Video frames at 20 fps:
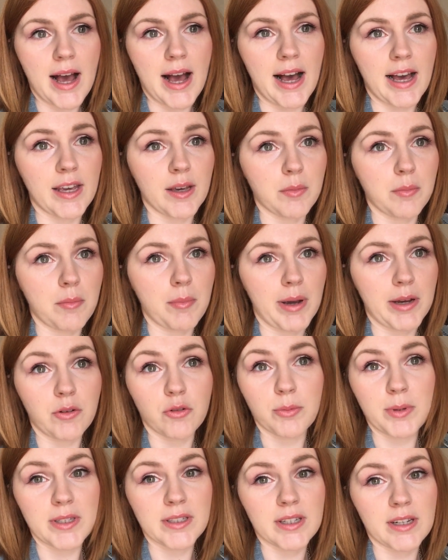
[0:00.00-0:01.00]
I am by
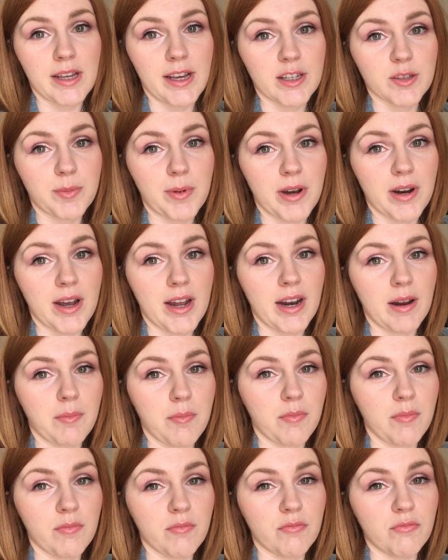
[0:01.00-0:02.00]
no means an expert and
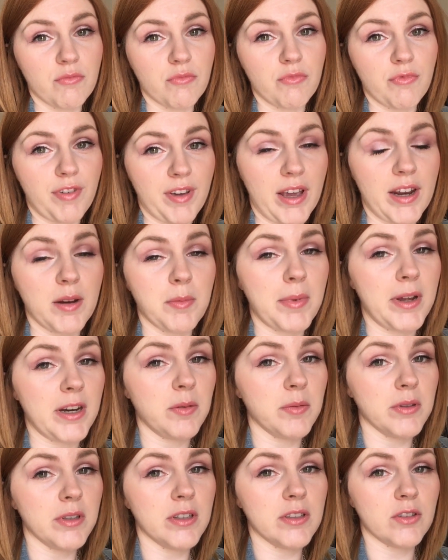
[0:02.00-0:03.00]
I'm very
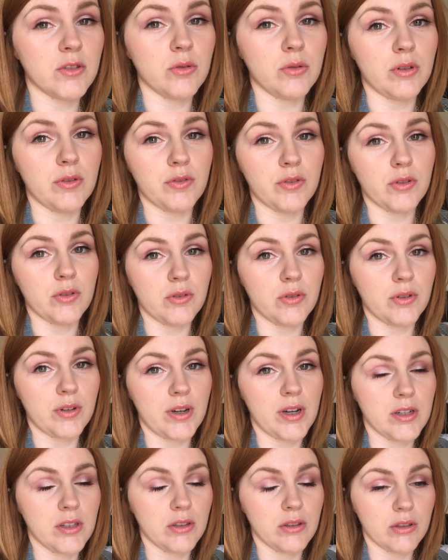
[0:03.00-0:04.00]
minimalist, so if you
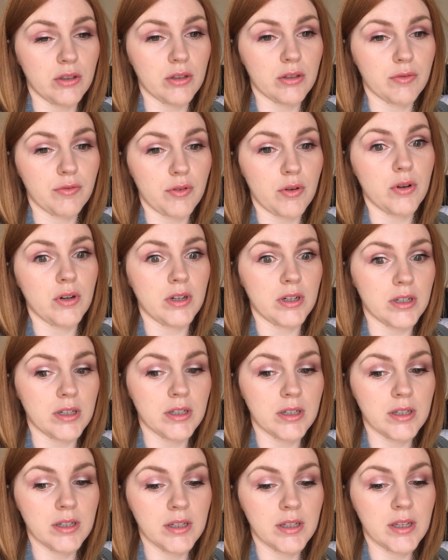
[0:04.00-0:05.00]
look for
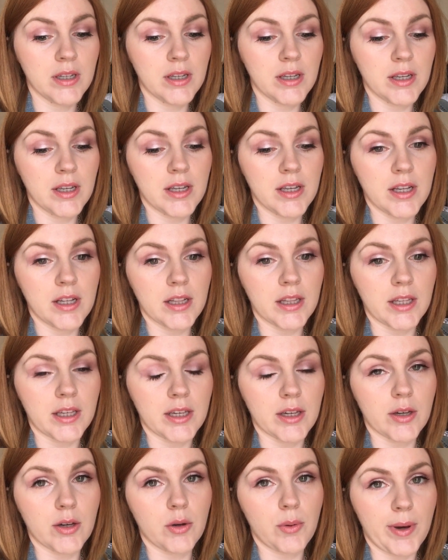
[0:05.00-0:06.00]

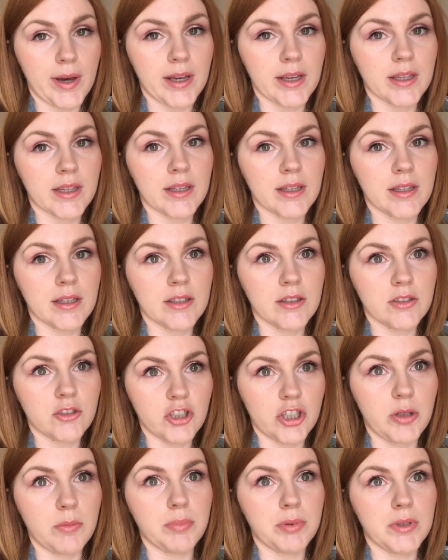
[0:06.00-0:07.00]
like quick,
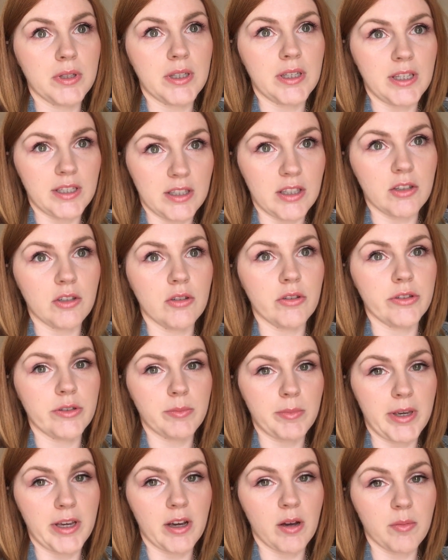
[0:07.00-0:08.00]
cheap, easy to use
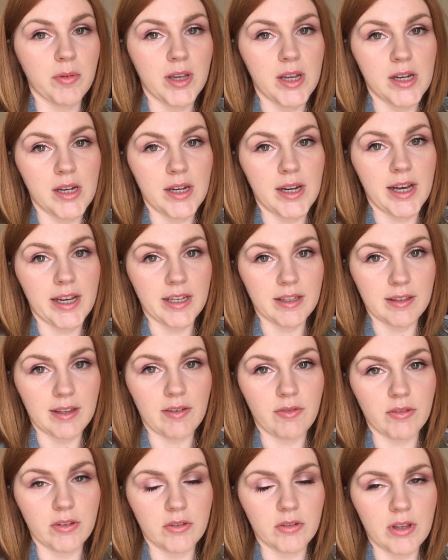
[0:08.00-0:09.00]
makeup, then I could
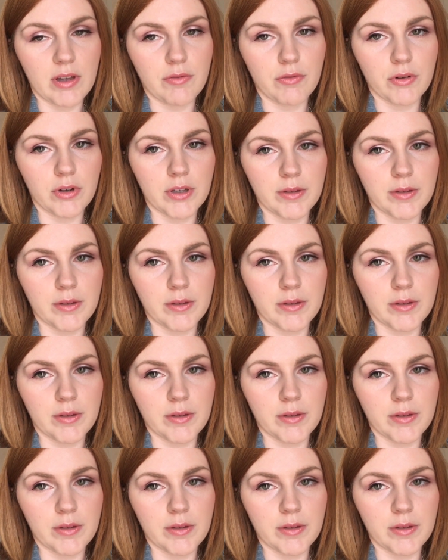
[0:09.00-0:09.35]
definitely do that for